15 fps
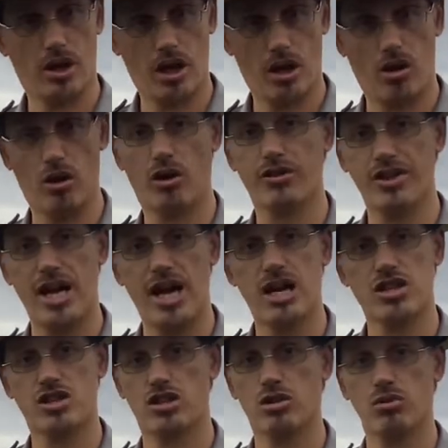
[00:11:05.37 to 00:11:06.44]
all the
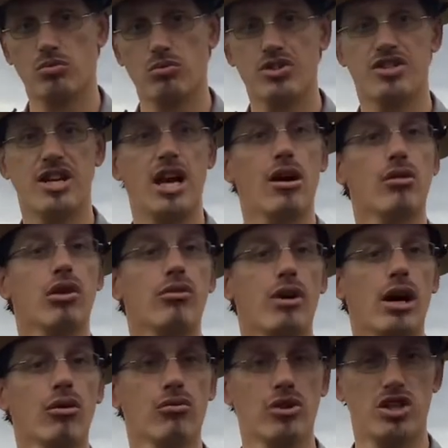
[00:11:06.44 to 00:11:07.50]
action was down
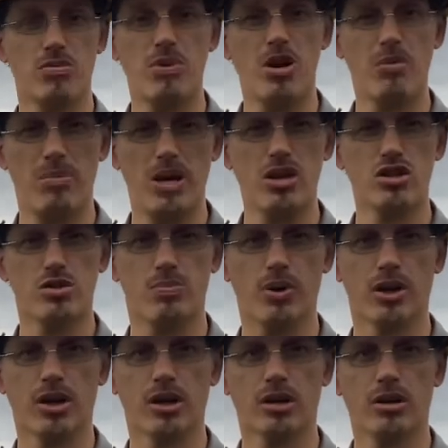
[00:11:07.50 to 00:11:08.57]
around Richmond and
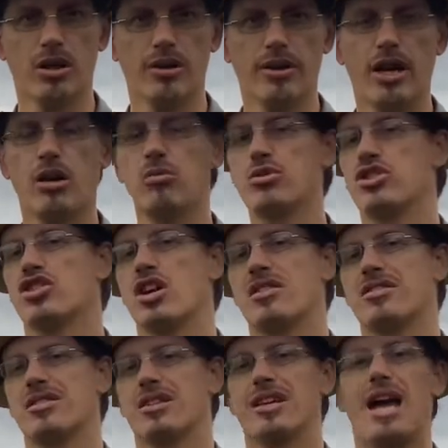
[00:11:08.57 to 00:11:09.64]
Petersburg, that it was
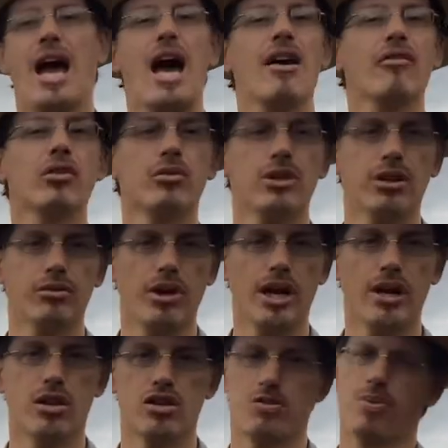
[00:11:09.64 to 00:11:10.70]
just cavalry
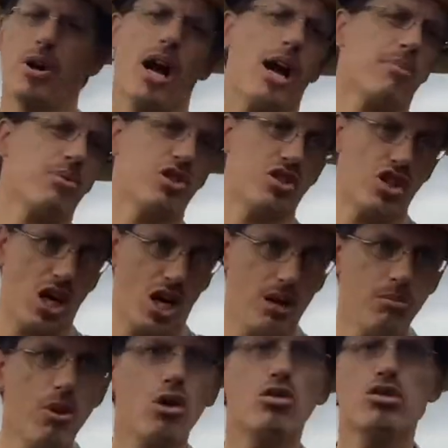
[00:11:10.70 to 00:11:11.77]
raiders, perhaps John
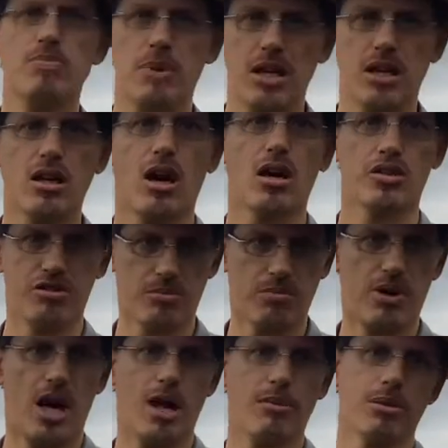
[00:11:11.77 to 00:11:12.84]
Mosby causing
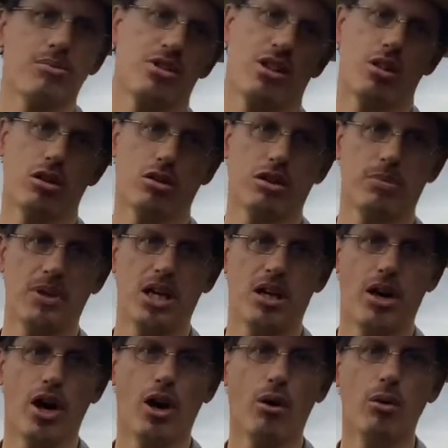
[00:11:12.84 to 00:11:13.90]
problems along the
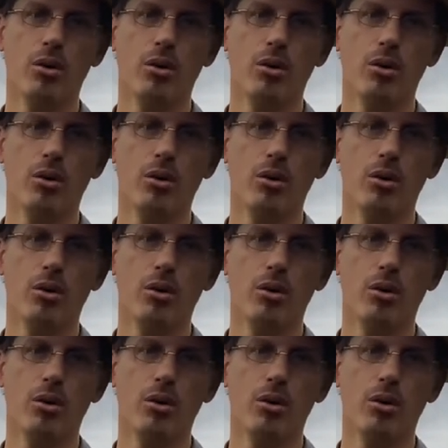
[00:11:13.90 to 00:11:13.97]
B&O.